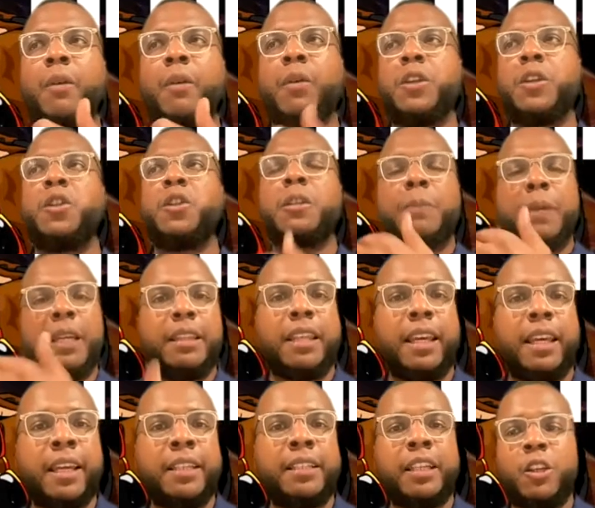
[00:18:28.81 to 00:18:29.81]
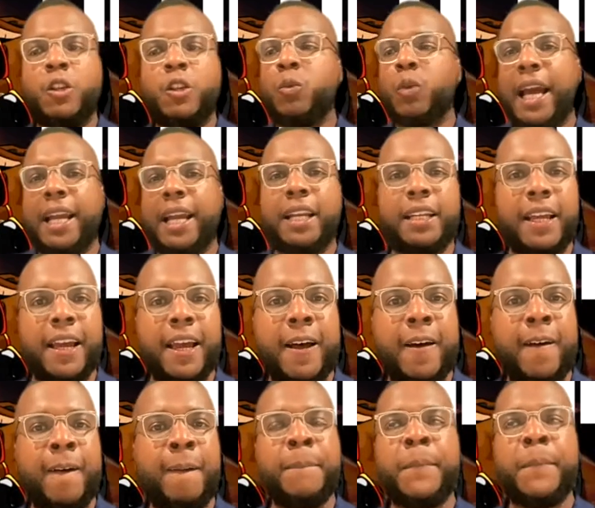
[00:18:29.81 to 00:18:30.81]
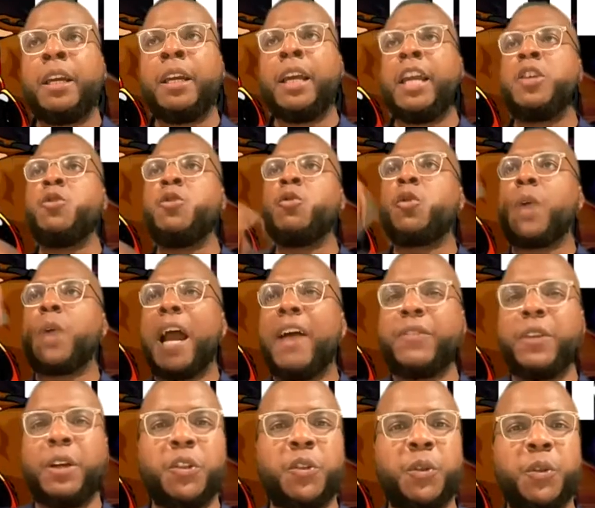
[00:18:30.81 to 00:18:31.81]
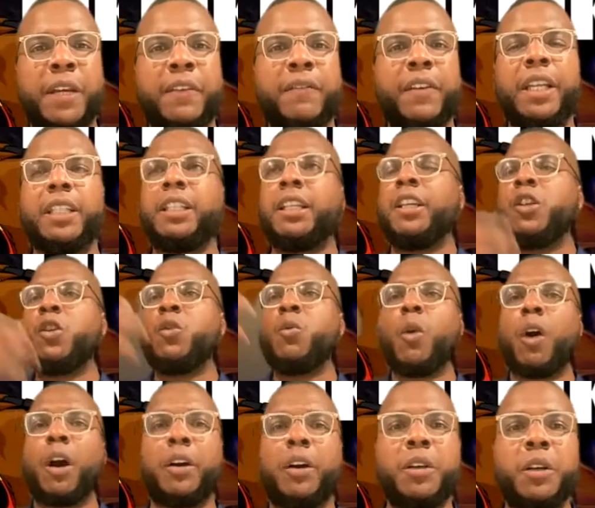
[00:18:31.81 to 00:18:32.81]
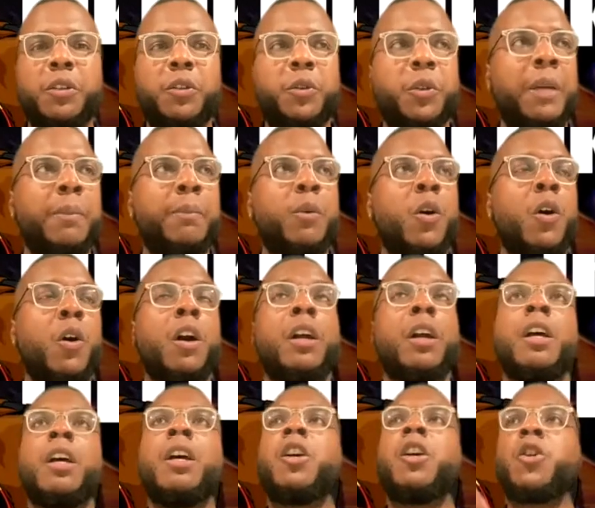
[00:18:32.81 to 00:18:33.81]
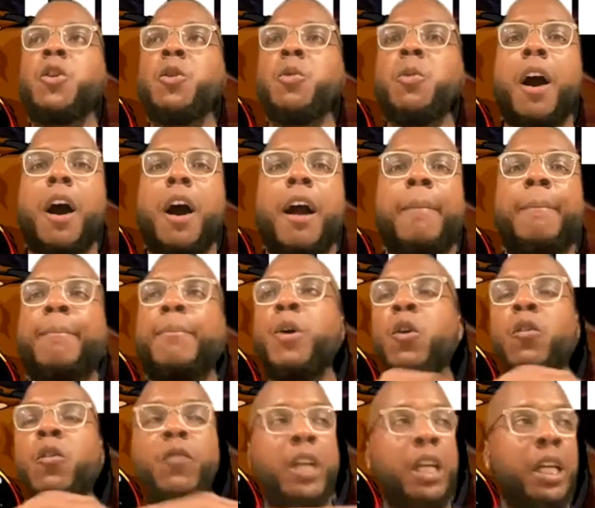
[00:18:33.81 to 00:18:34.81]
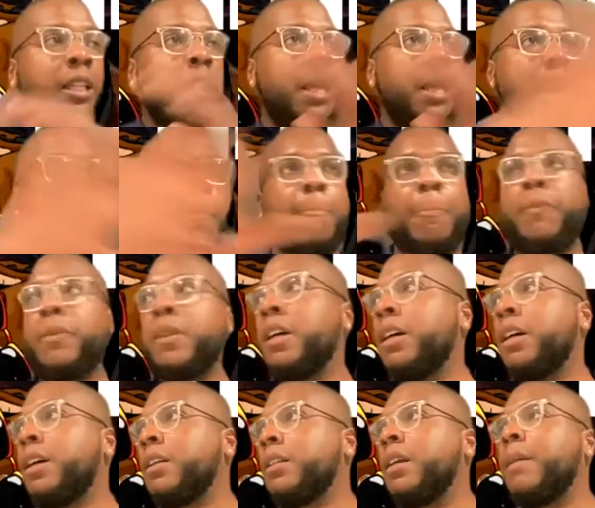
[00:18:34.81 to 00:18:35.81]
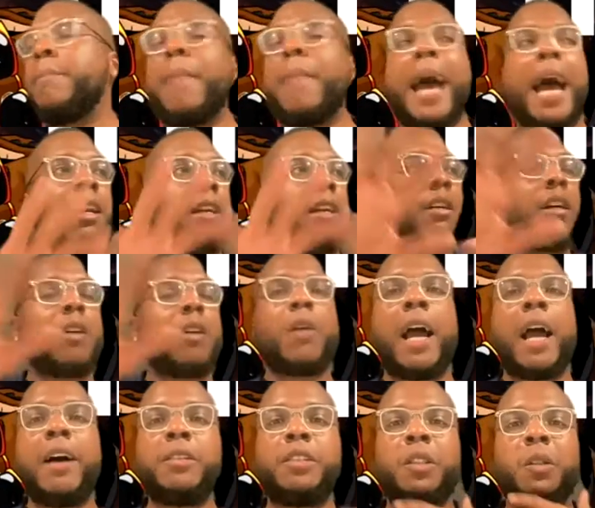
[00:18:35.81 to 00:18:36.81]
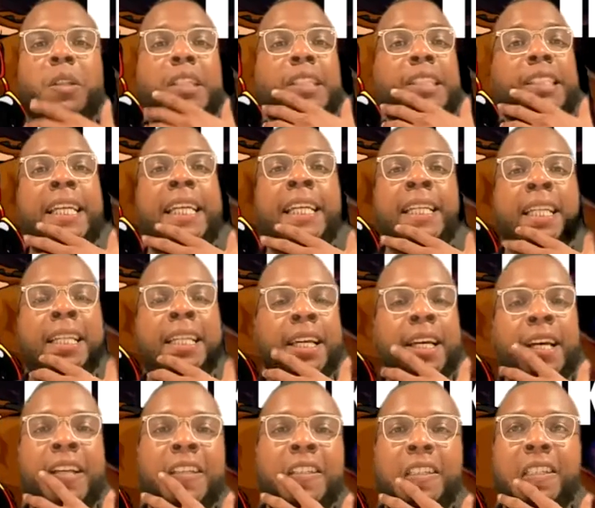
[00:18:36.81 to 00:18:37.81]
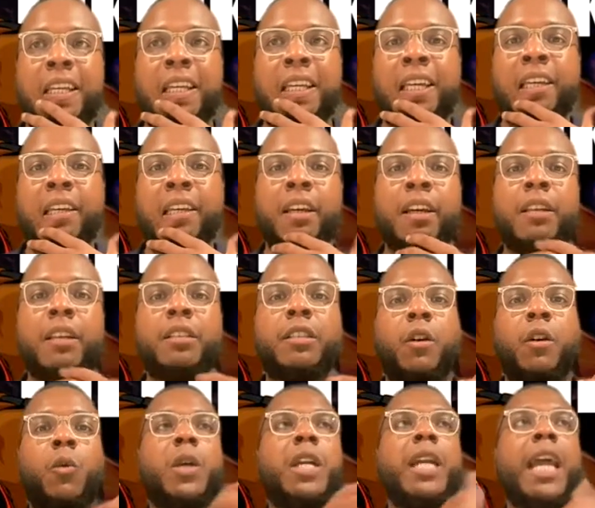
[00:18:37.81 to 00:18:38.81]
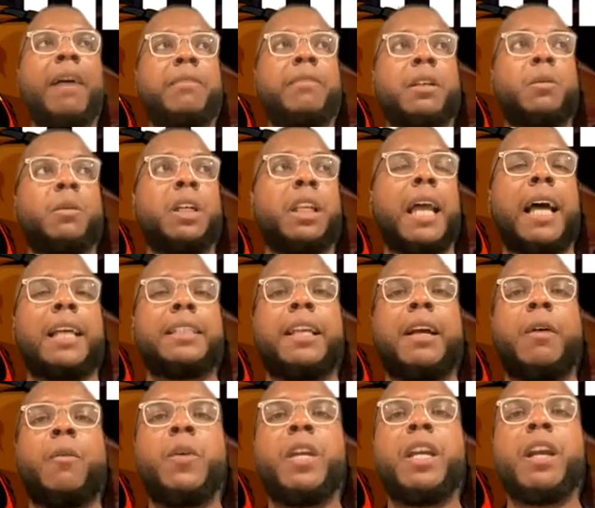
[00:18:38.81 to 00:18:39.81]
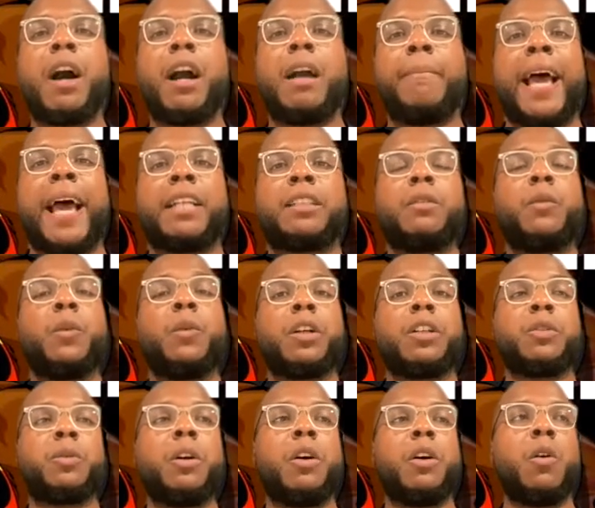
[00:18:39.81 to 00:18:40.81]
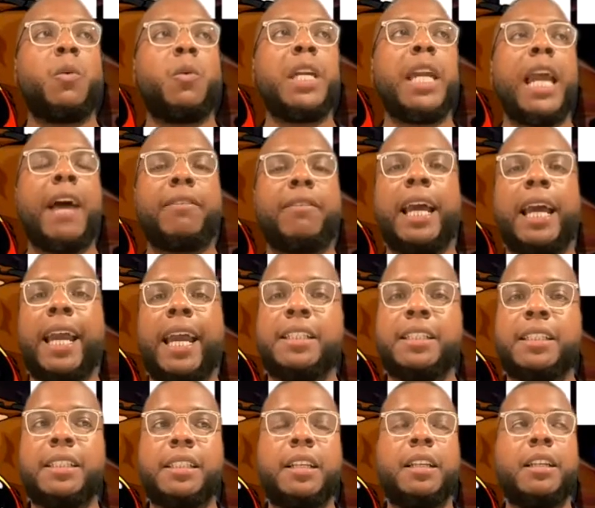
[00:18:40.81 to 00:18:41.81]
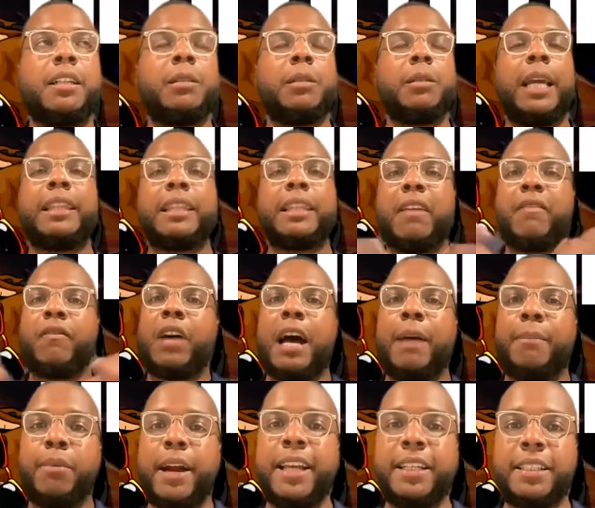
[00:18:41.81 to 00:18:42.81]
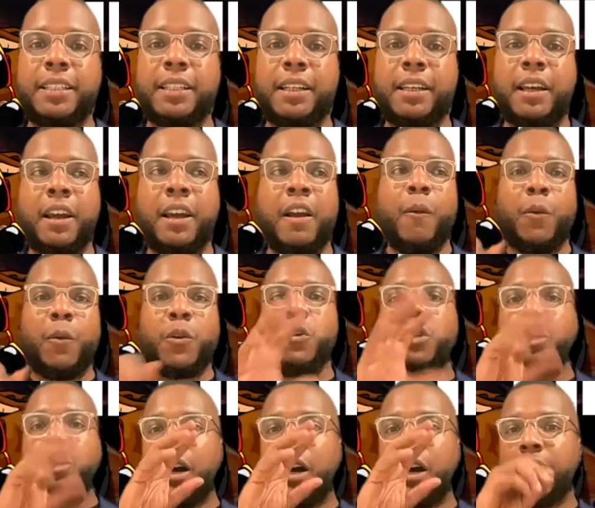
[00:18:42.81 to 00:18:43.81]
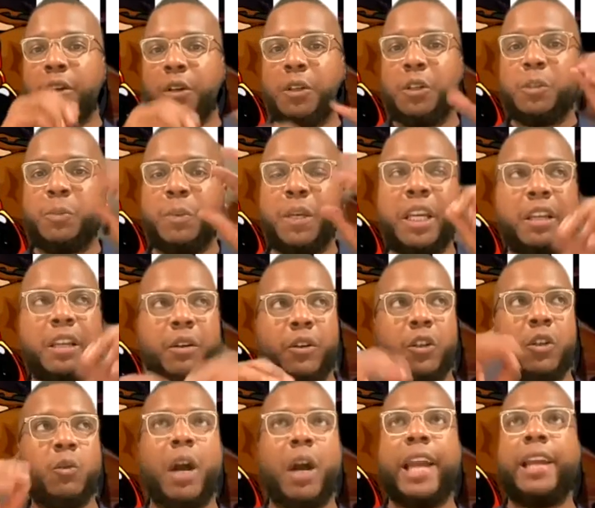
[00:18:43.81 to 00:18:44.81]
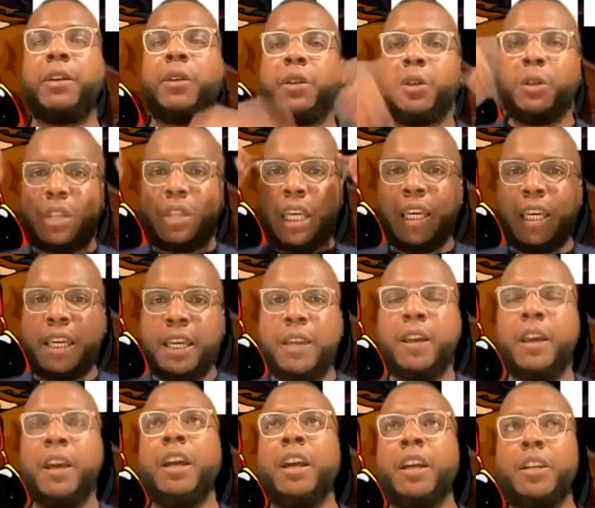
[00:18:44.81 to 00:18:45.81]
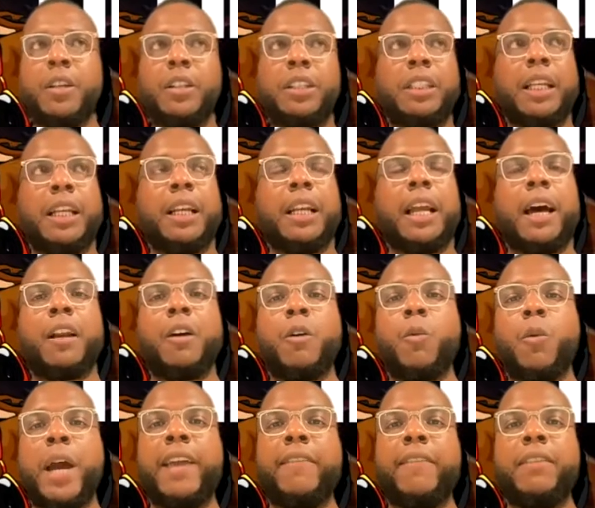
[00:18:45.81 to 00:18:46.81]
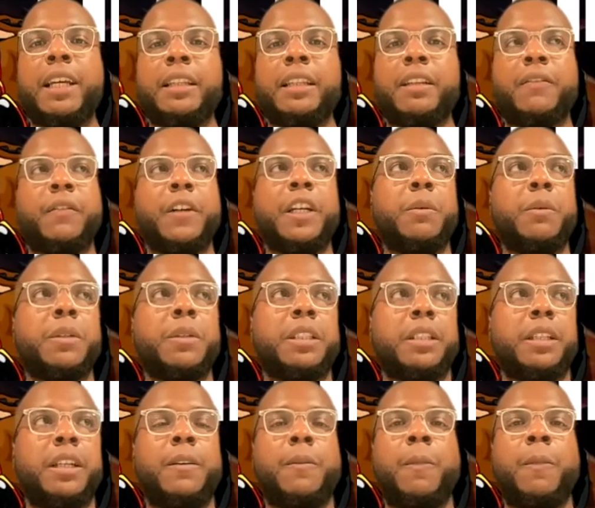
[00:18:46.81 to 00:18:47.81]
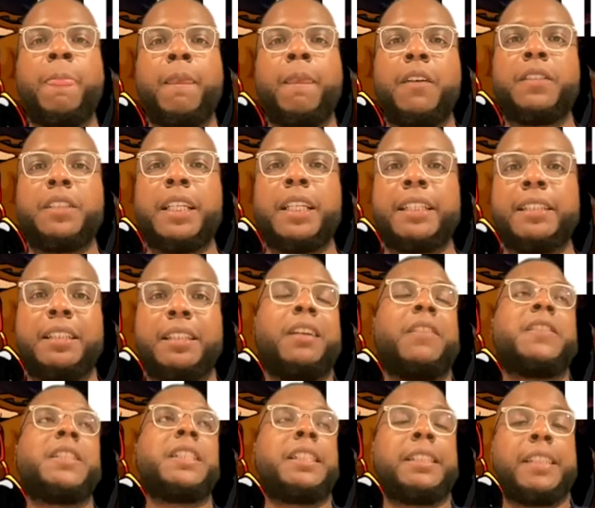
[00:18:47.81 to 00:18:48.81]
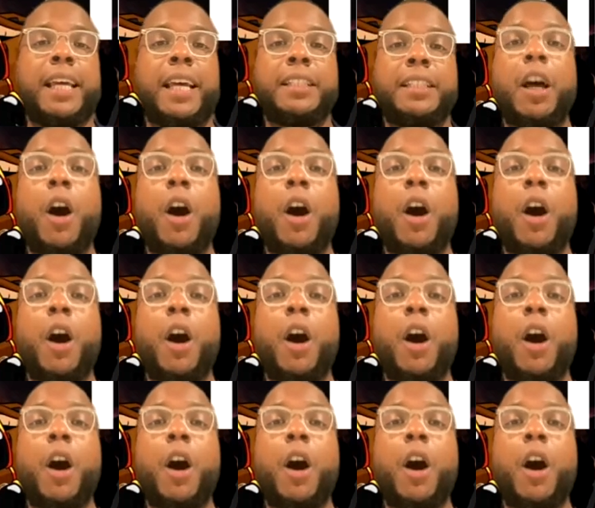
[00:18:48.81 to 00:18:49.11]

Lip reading: When you speak things and you write it down and you craft your dream vision and you work on your dream board, you are moving the matter around you, the seen and the unseen. So we have to realize that we are in masterful control. We have the agency to create that vibration. When you're talking or you speaking or you writing or you thinking, you're sending out a wavelength, a frequency of success.